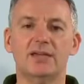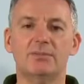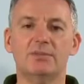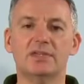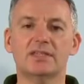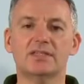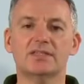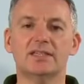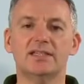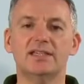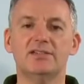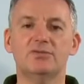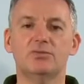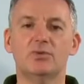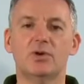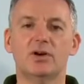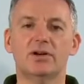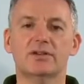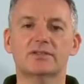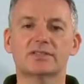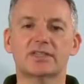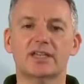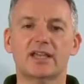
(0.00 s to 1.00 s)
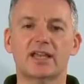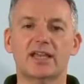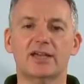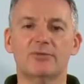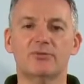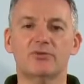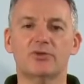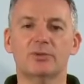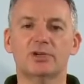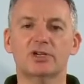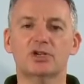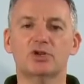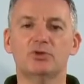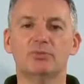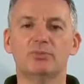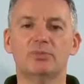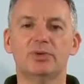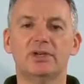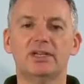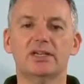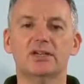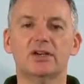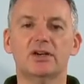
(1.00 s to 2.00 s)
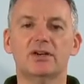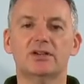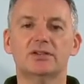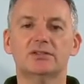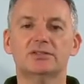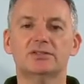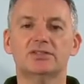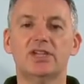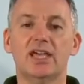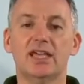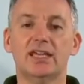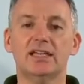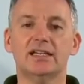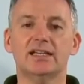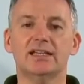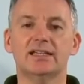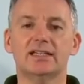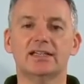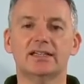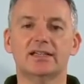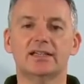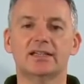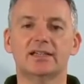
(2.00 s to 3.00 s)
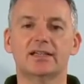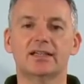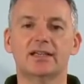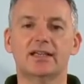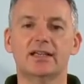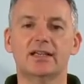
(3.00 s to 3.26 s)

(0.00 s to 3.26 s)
name is Steve Watts and I am from a company called Yealink.